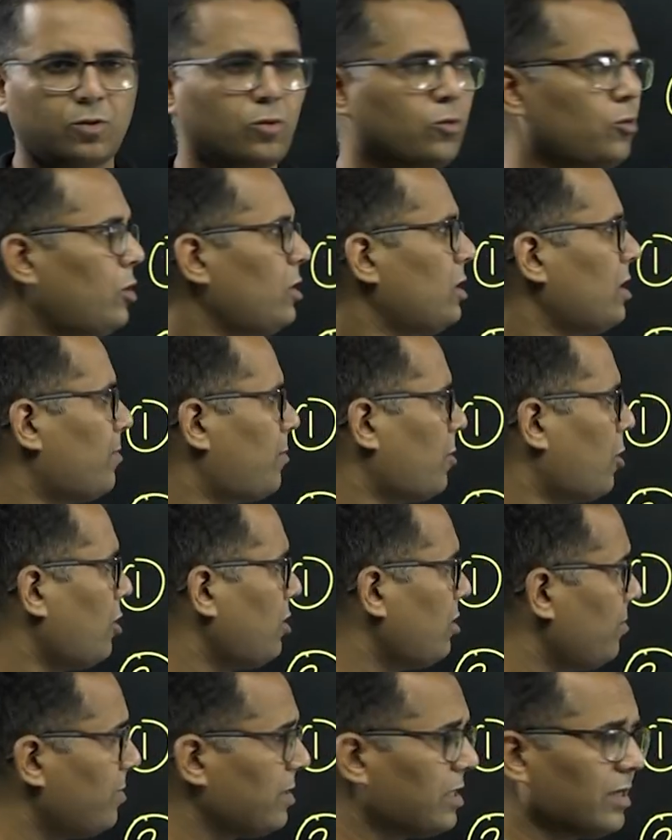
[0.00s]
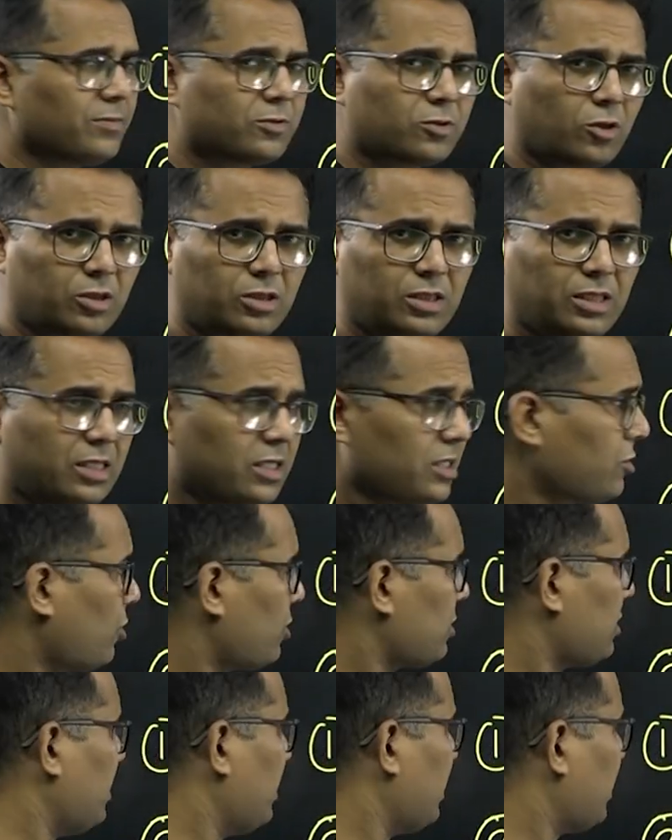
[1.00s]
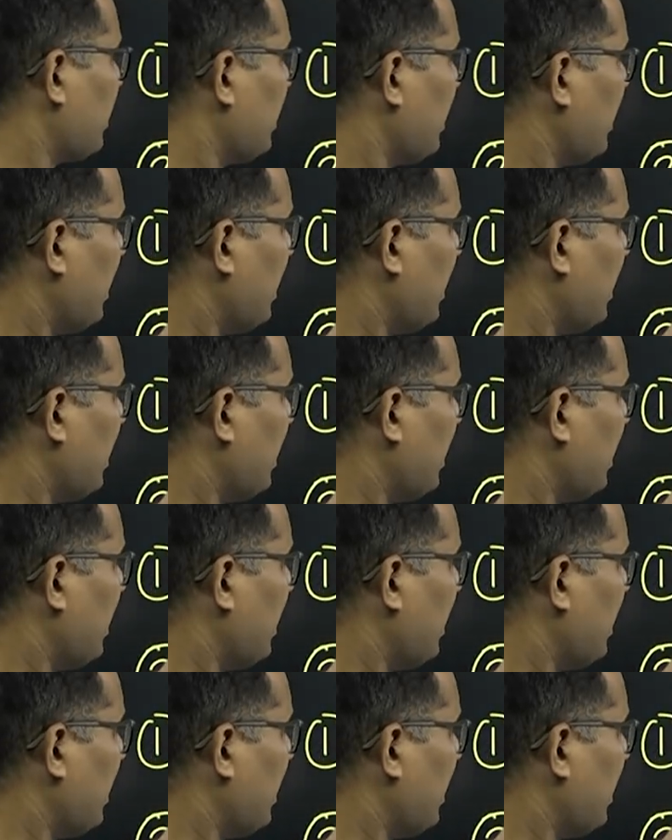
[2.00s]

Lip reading: Going abroad becomes costlier.